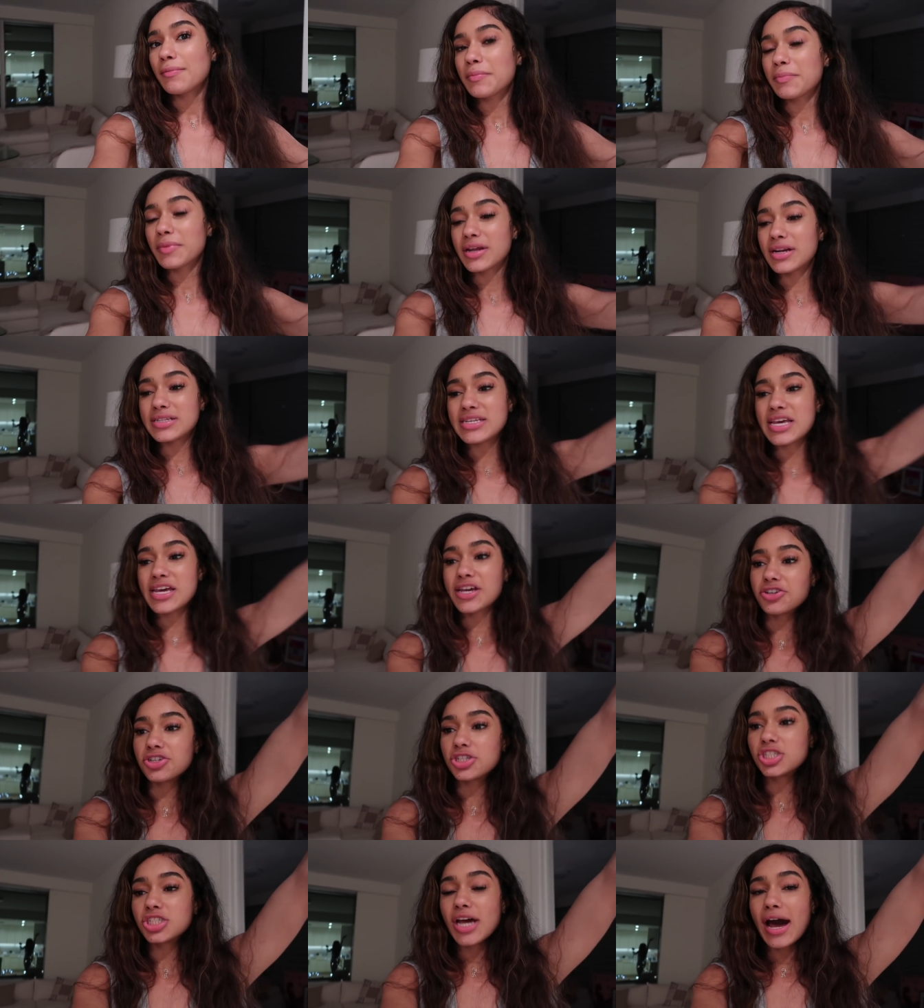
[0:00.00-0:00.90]
I'm gonna take
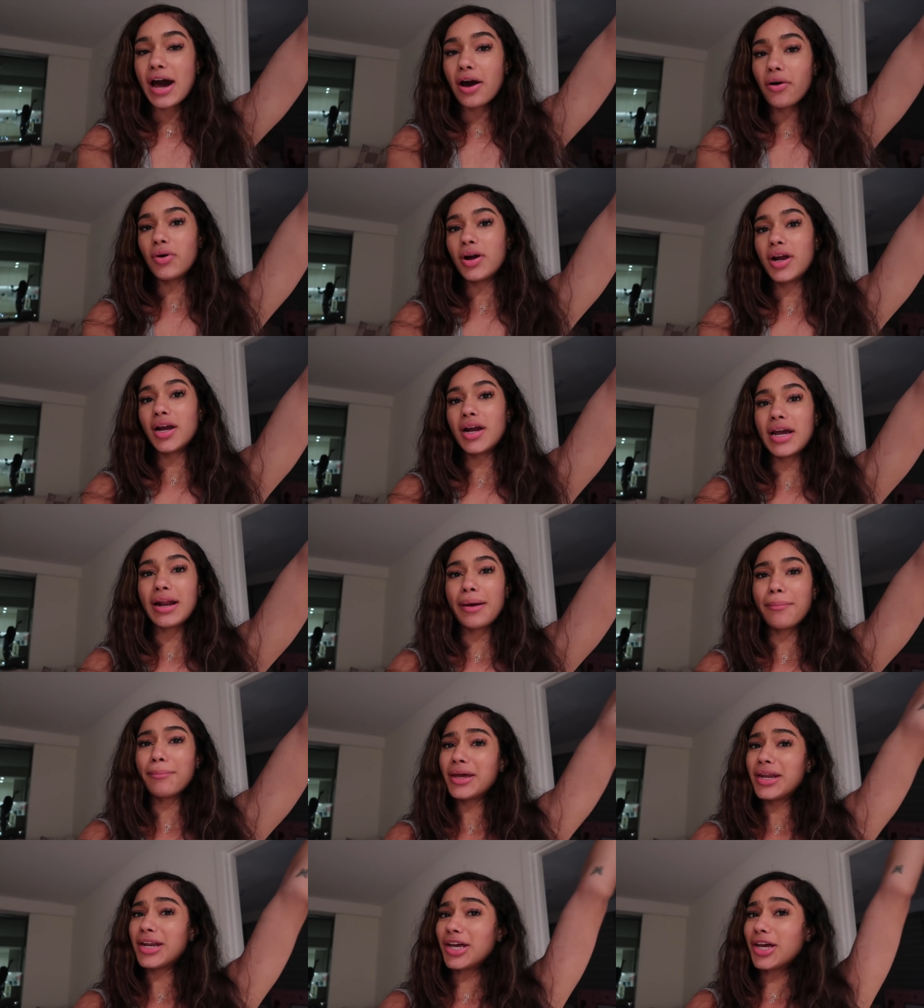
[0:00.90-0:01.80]
a shower and
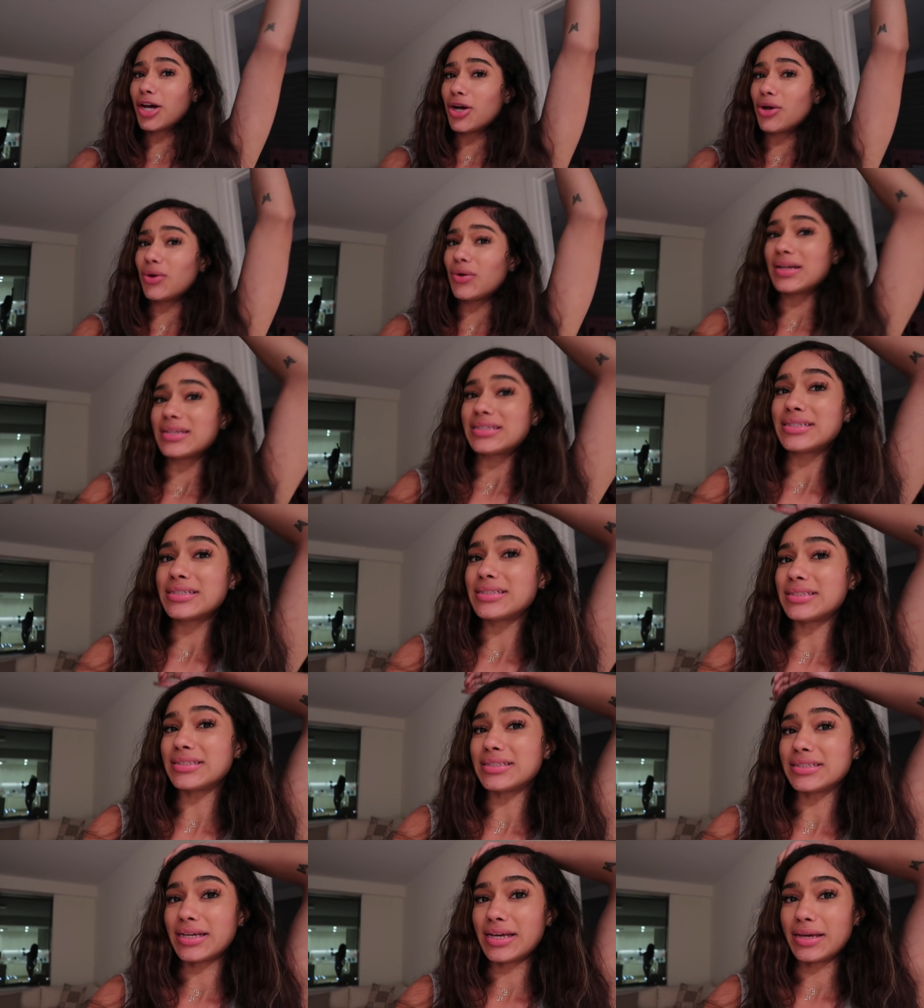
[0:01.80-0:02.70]
I'm gonna go to
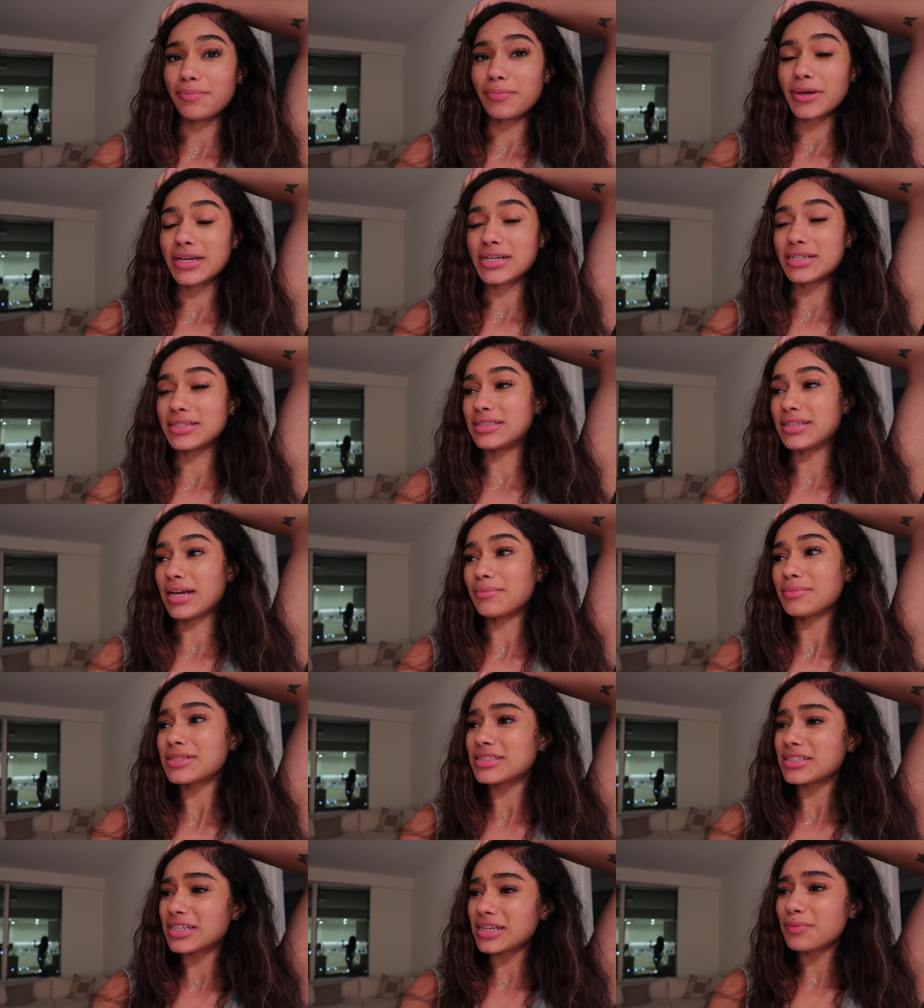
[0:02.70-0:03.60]
sleep because I'm
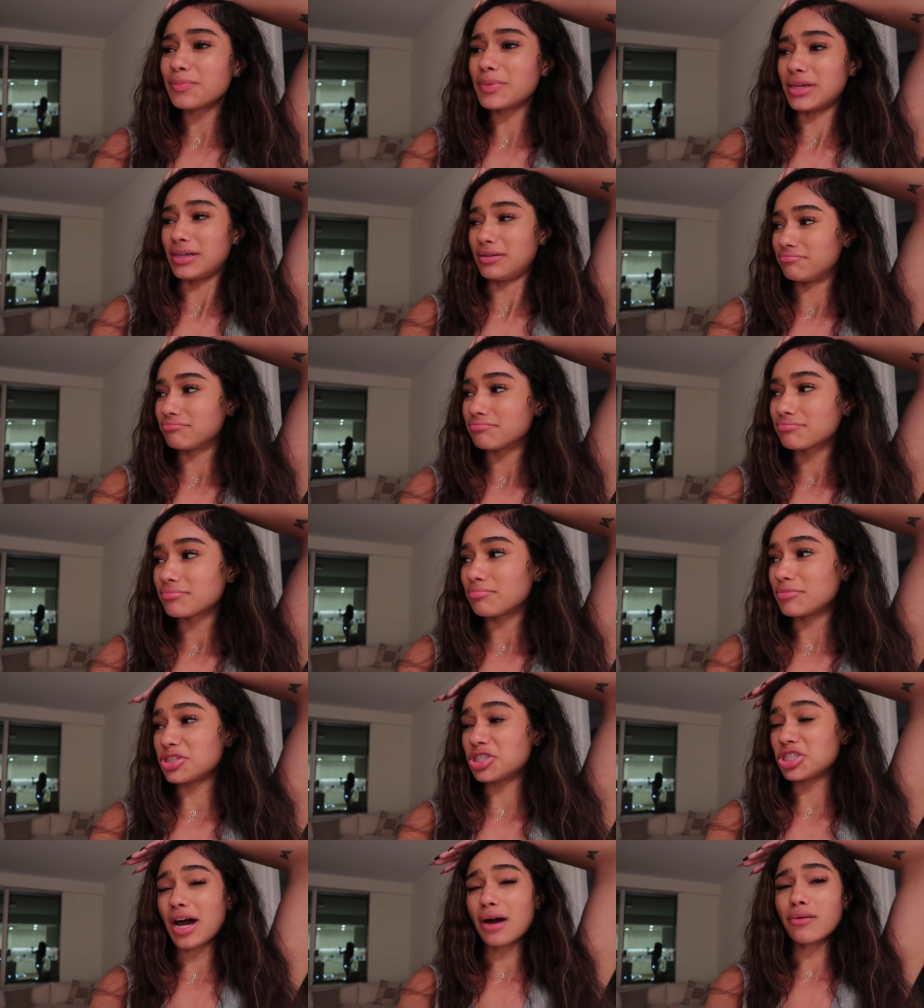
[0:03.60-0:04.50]
sleepy,
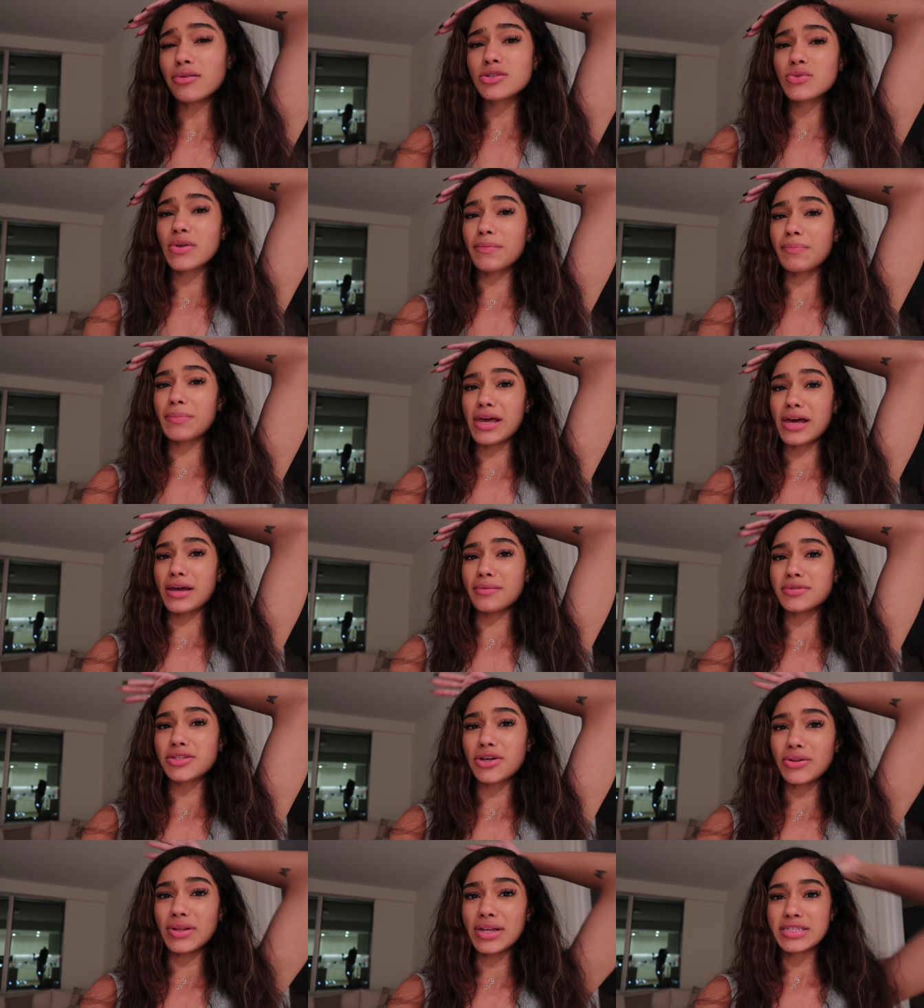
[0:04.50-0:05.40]
but showers wake me up,
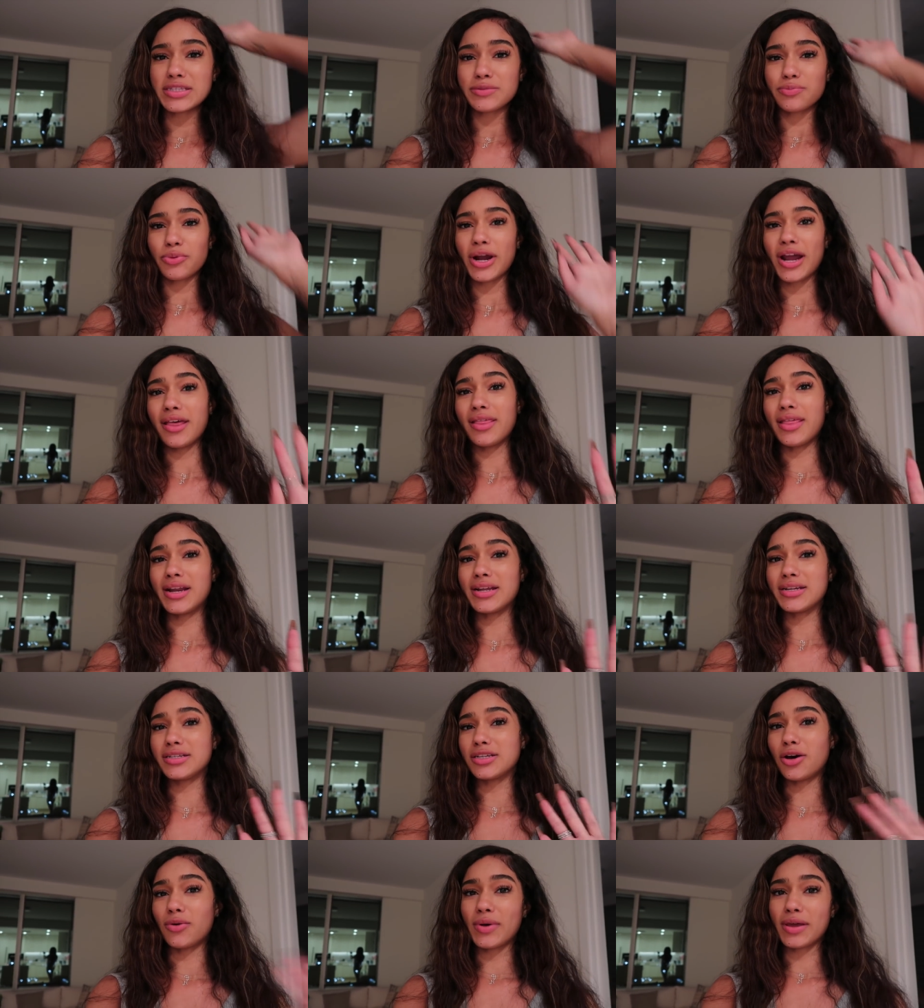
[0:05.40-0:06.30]
so let's pray that
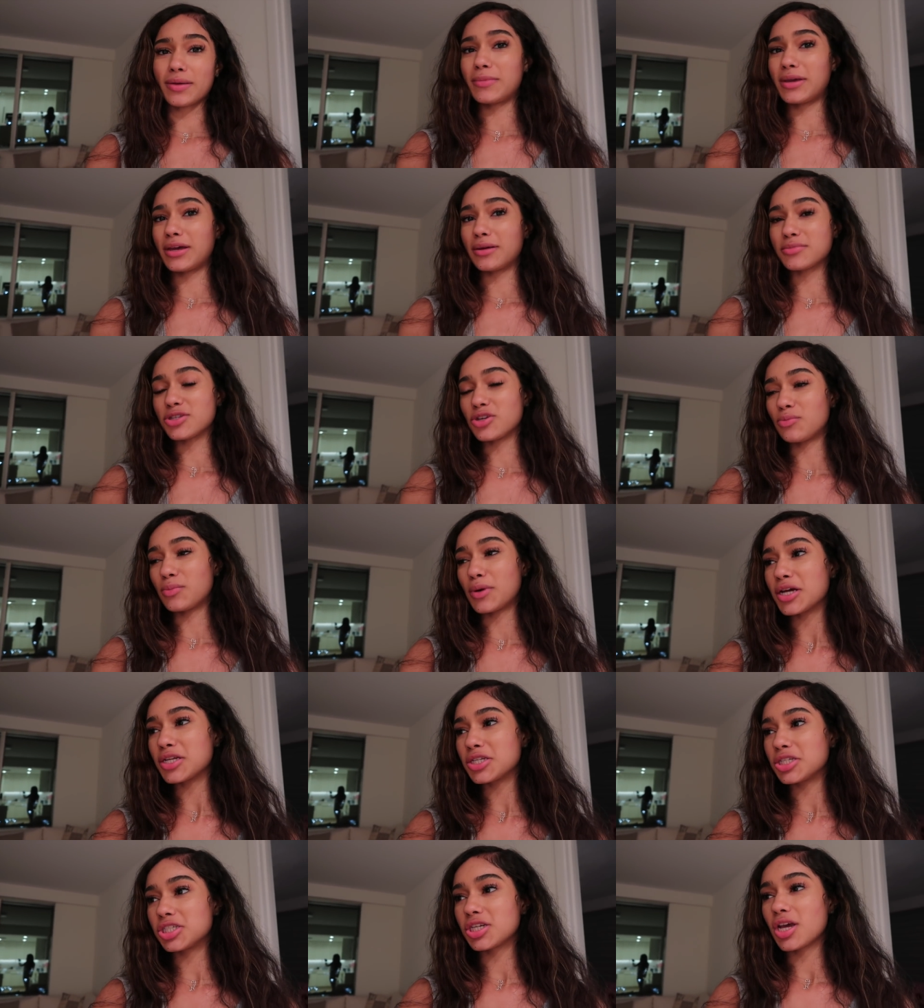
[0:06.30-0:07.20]
it don't wake me up too
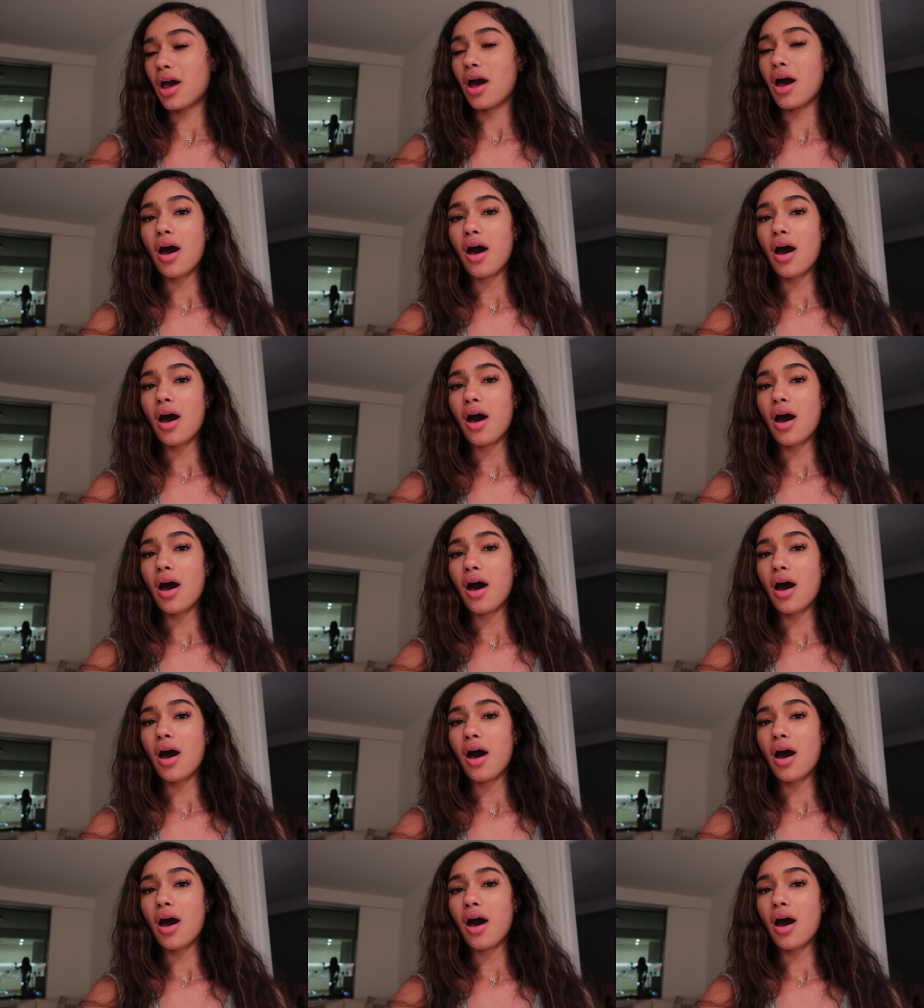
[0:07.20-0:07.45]
much.